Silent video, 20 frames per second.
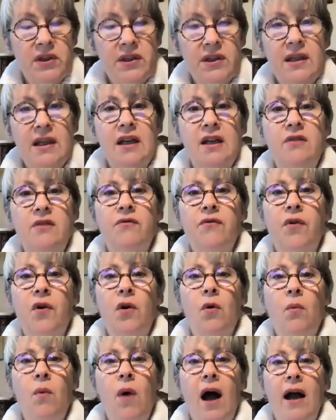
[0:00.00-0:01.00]
recede for
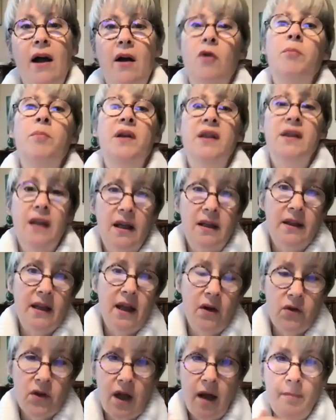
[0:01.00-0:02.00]
a while, but then
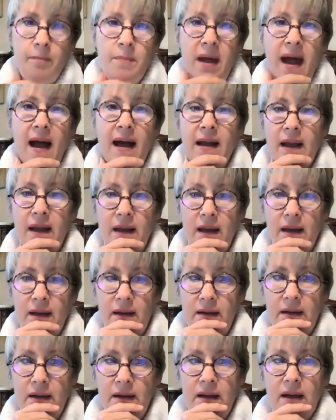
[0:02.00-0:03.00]
they'll come back
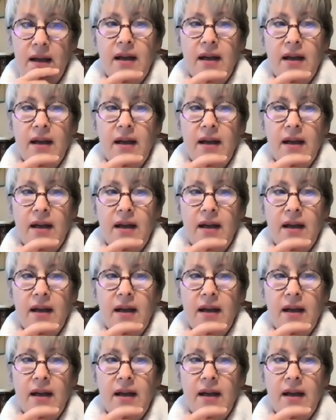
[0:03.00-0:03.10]
again.